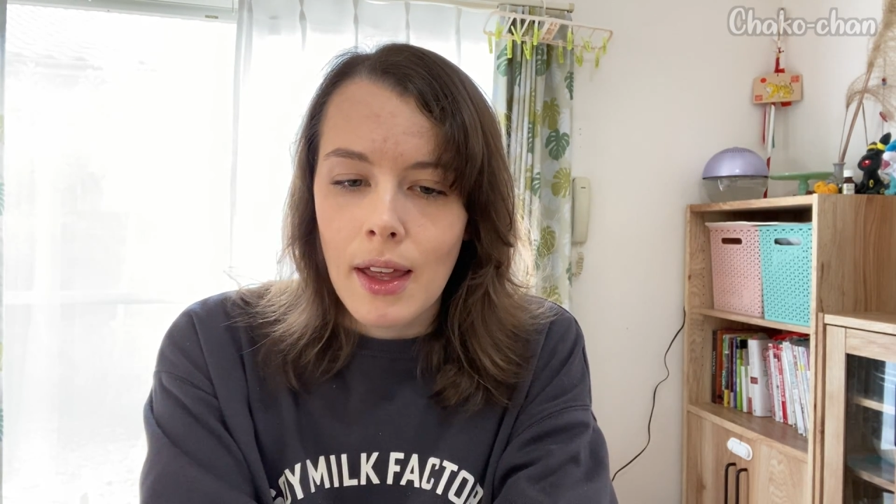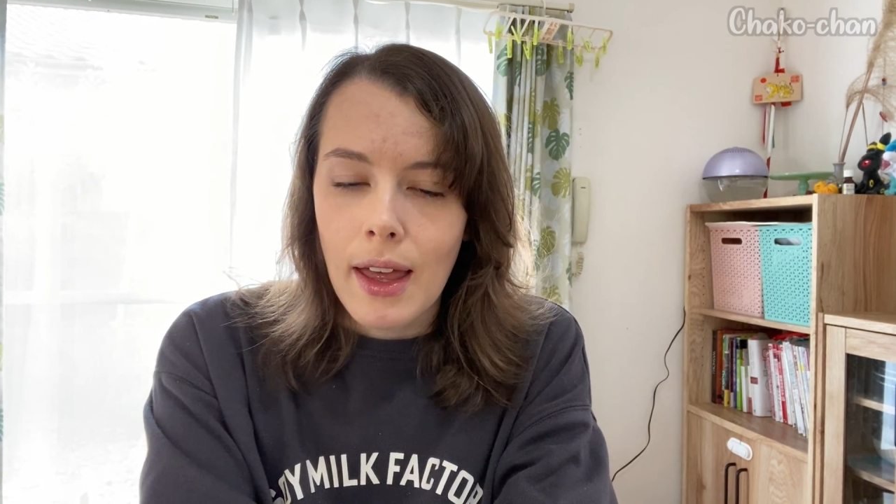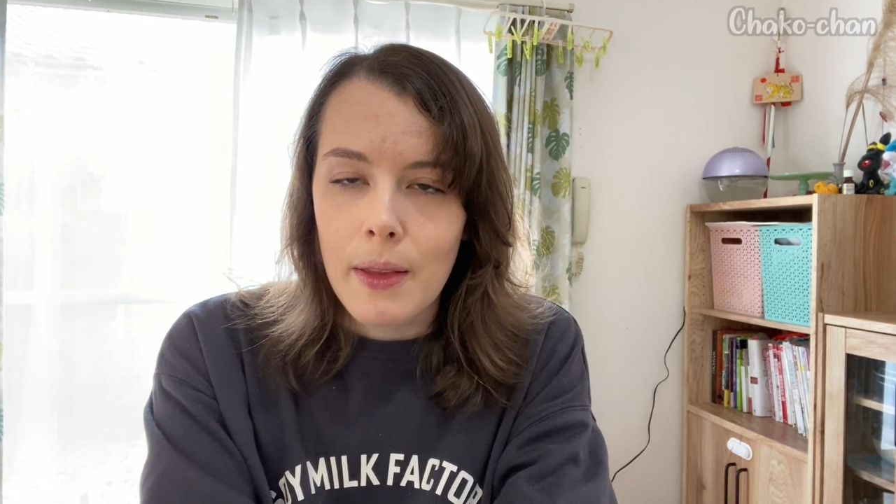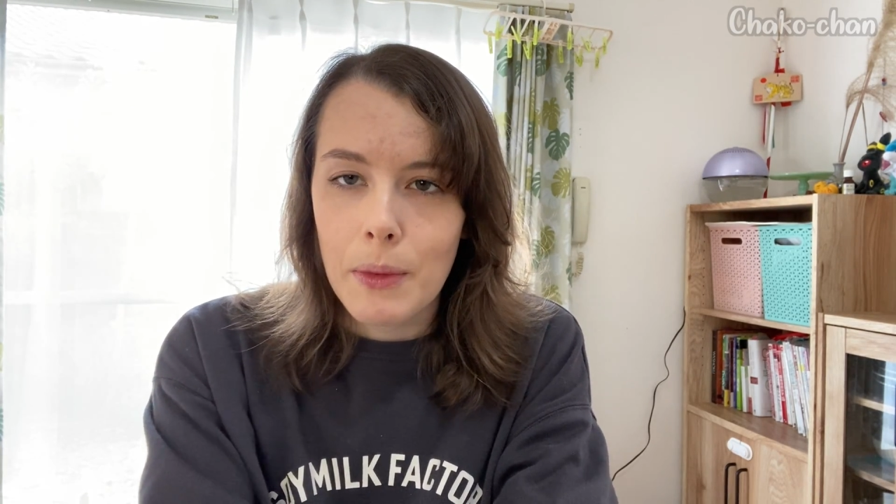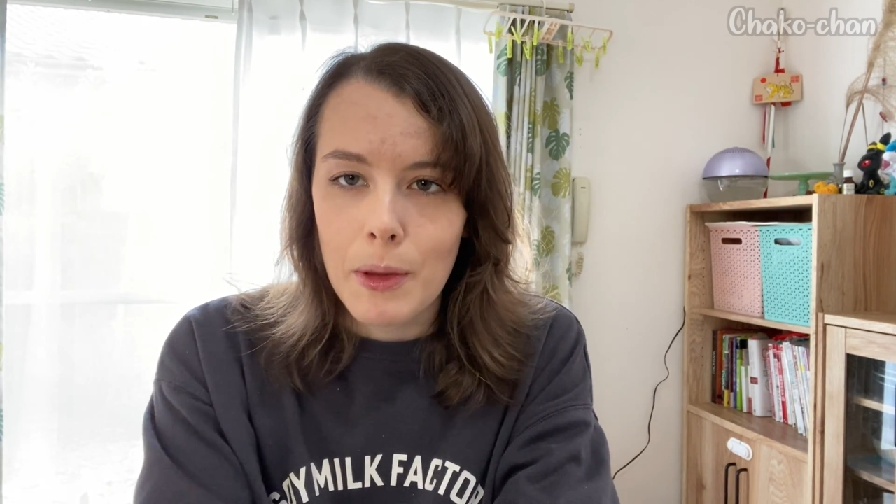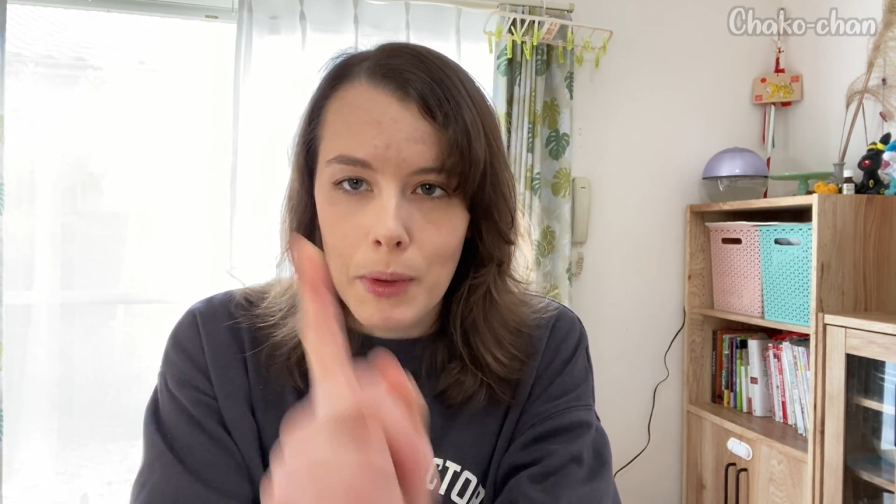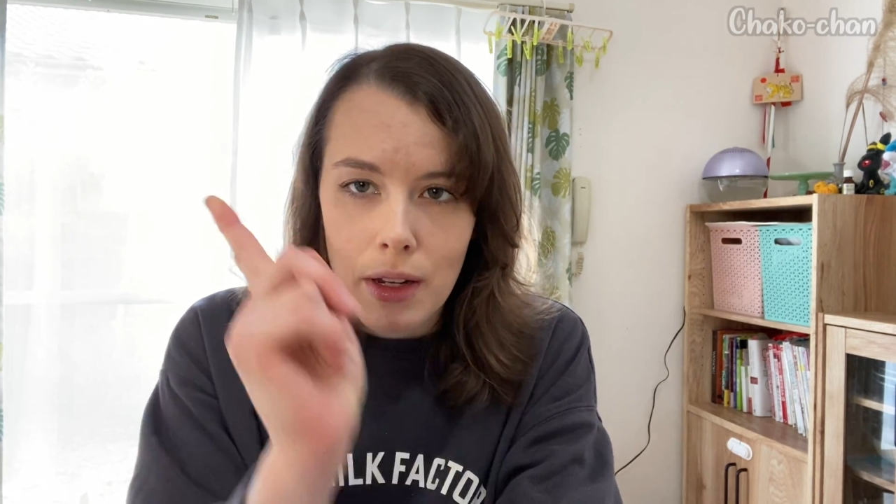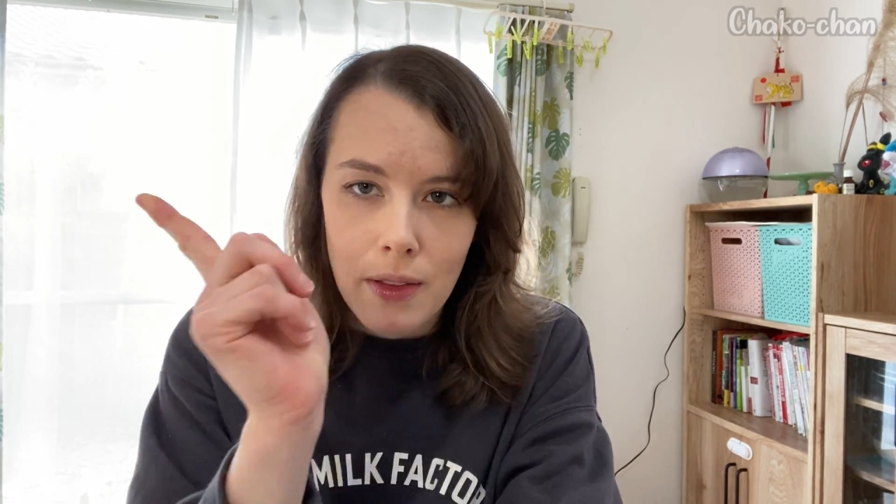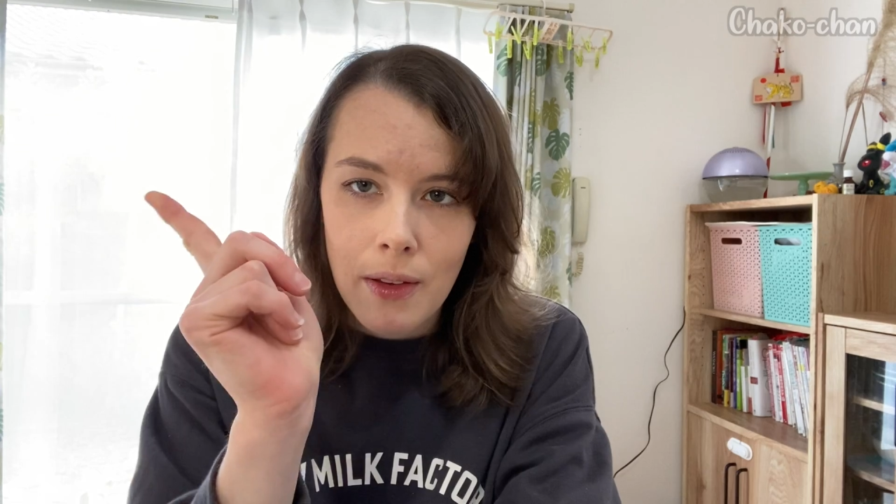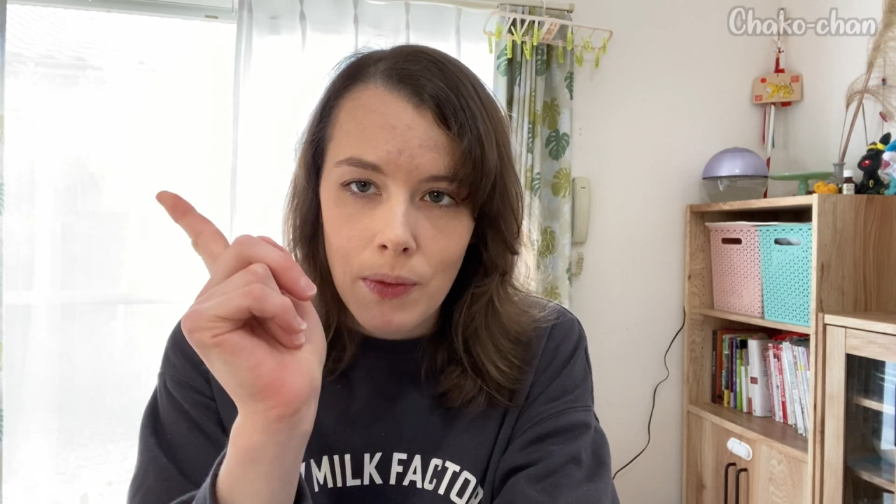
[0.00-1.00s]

as we explained in this